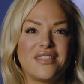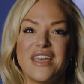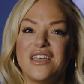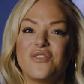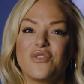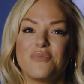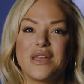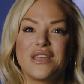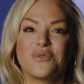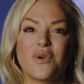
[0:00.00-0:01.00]
Thank you for
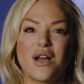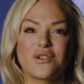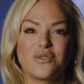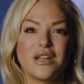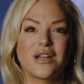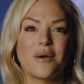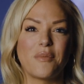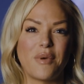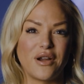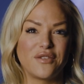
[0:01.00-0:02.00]
making Rock Creek
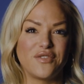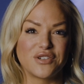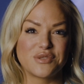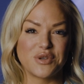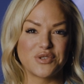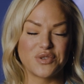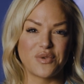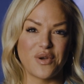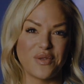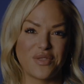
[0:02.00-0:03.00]
a part of your spiritual
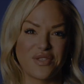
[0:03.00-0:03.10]
growth.